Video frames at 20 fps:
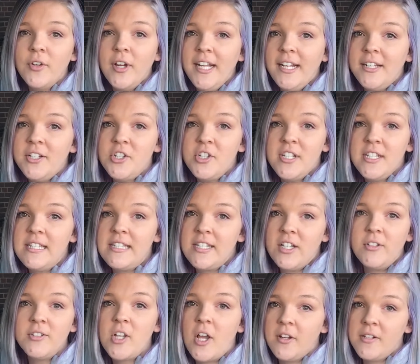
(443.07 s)
grade and she
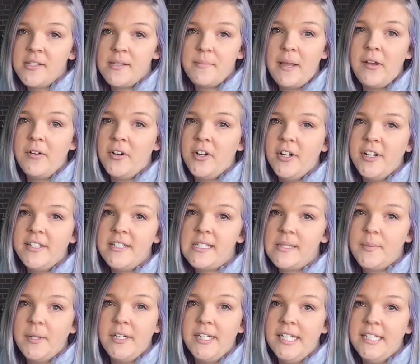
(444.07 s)
still talks about her
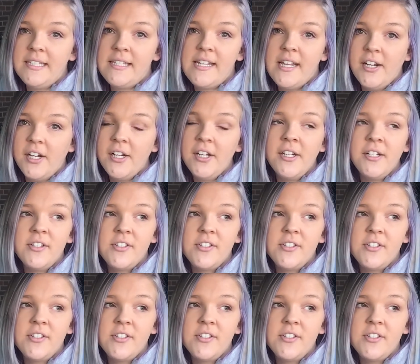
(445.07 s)
experience here.